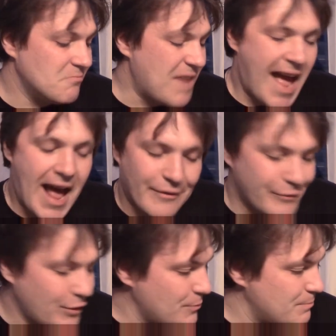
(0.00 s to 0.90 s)

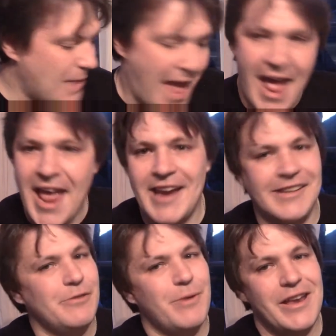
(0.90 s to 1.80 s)
Have them
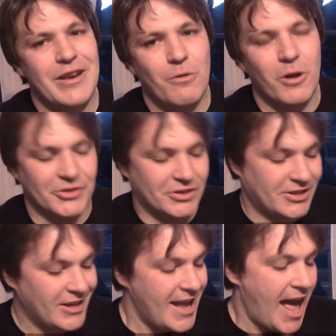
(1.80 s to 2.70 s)
any way you want.